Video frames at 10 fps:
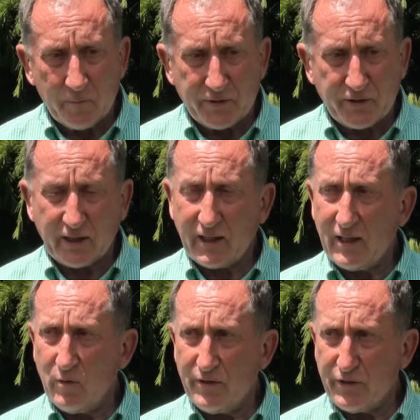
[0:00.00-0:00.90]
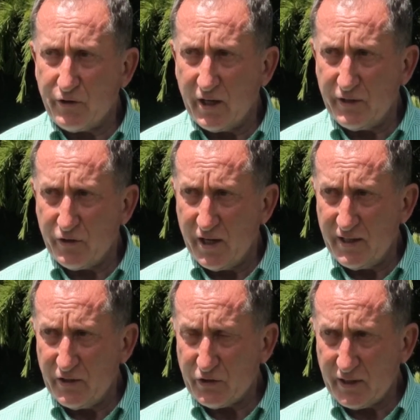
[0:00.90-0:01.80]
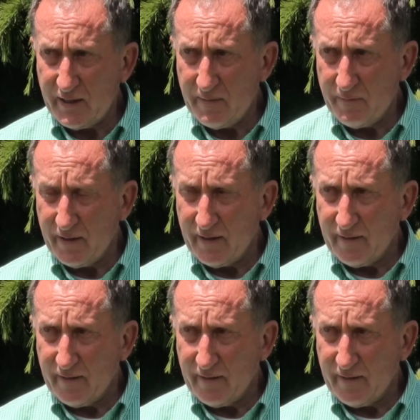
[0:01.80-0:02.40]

particularly with the trade training scheme